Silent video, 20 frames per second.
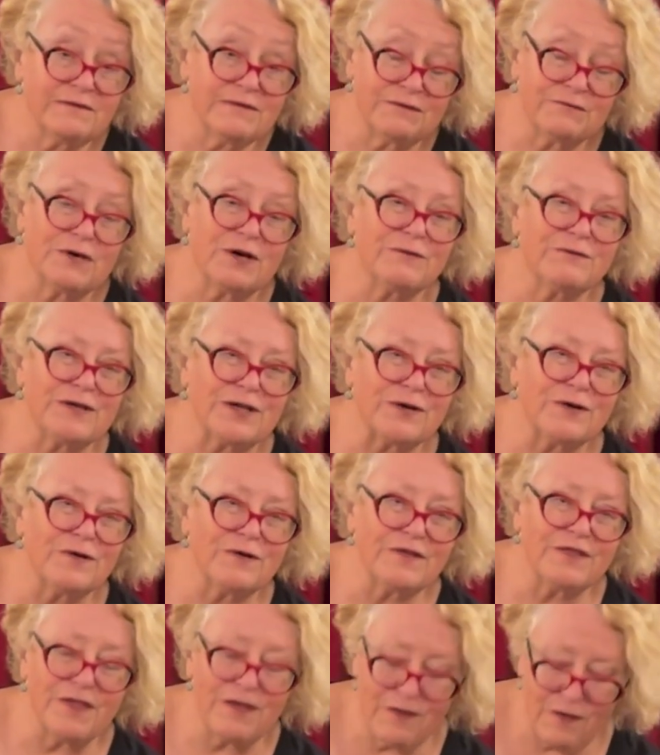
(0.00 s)
what we
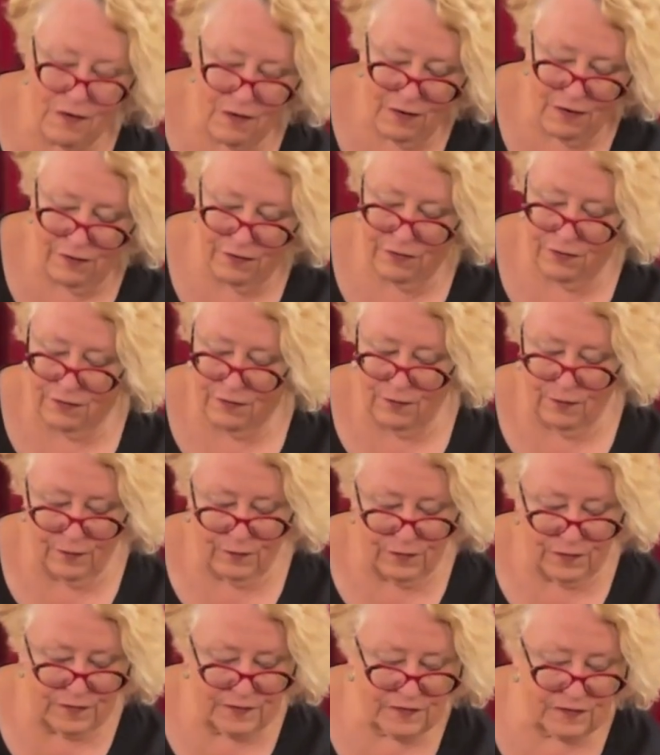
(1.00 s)
call the earth or
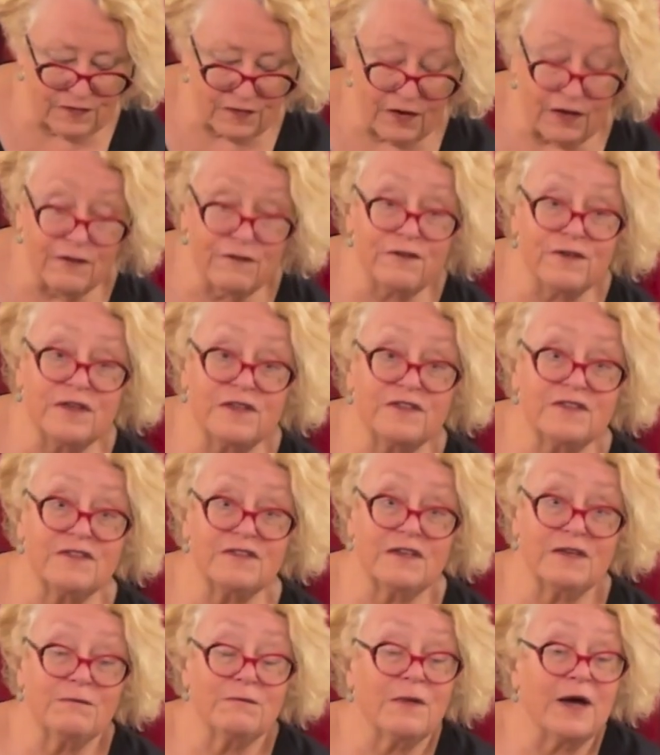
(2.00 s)
the surface.
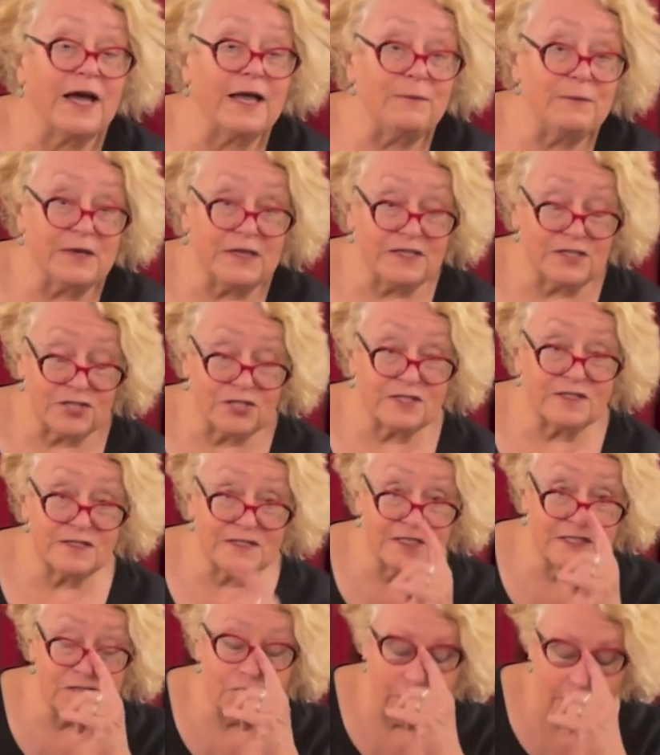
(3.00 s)
It might be just
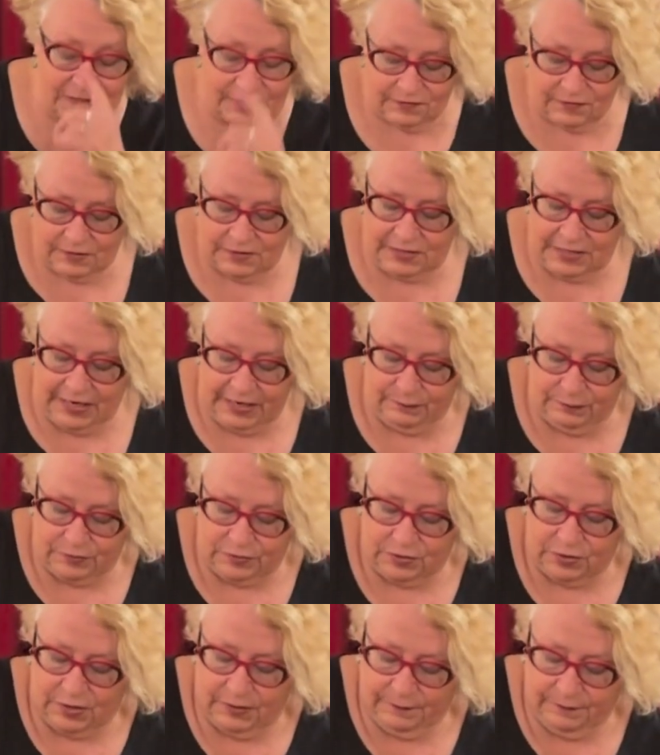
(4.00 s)
literally the
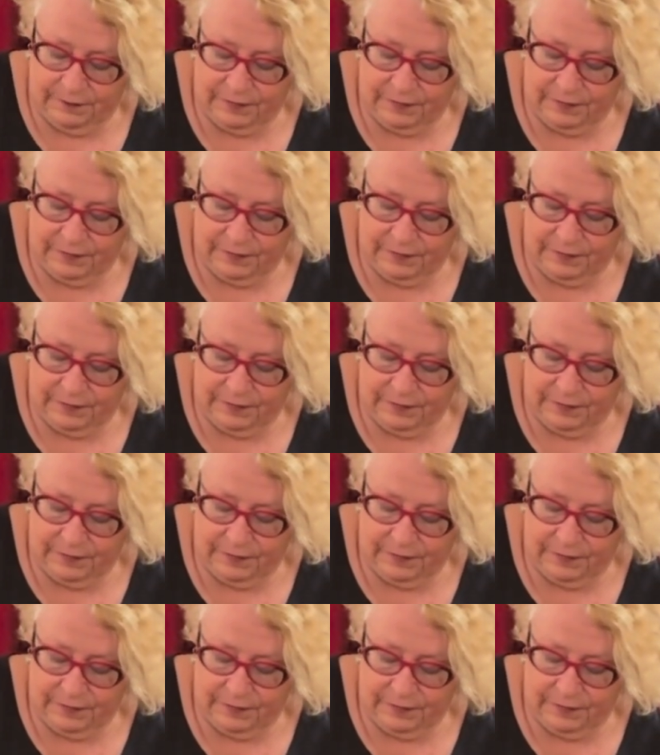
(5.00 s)
tabletop.